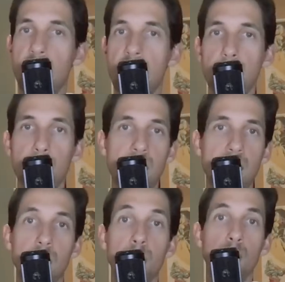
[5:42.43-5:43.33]
and
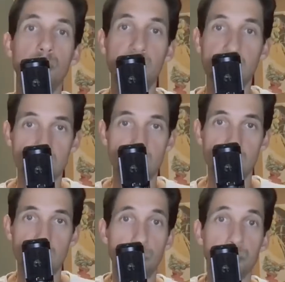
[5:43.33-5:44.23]
make a movie, as an
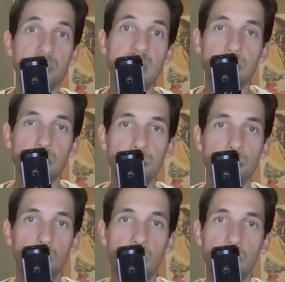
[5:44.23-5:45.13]
example, Seven,
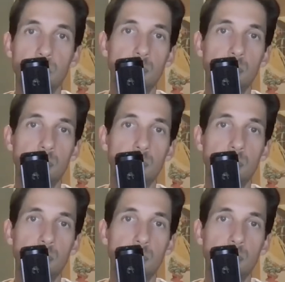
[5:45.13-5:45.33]
right?